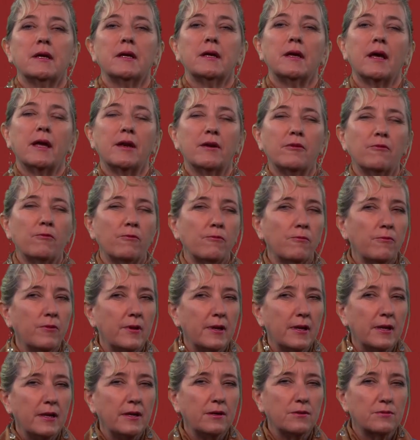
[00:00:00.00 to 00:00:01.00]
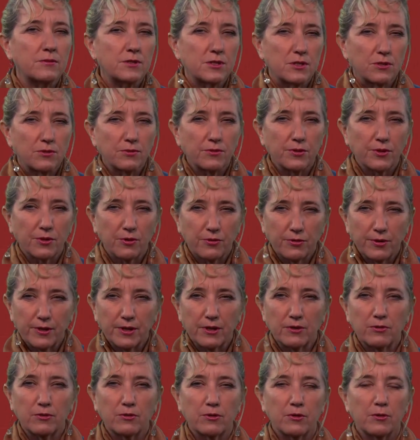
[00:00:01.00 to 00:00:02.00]
and really looked at all the
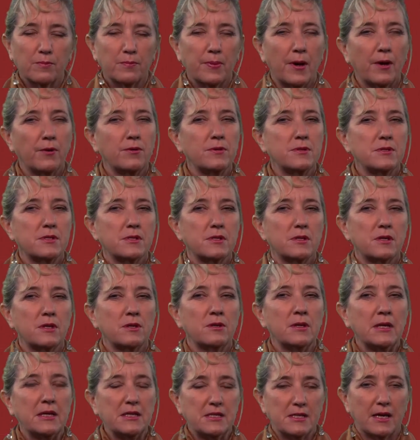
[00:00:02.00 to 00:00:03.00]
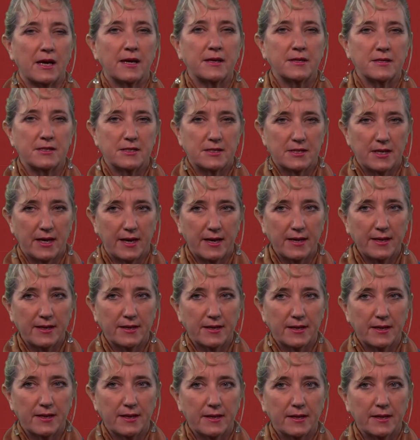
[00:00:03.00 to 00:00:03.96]
critical components that you need to undertake,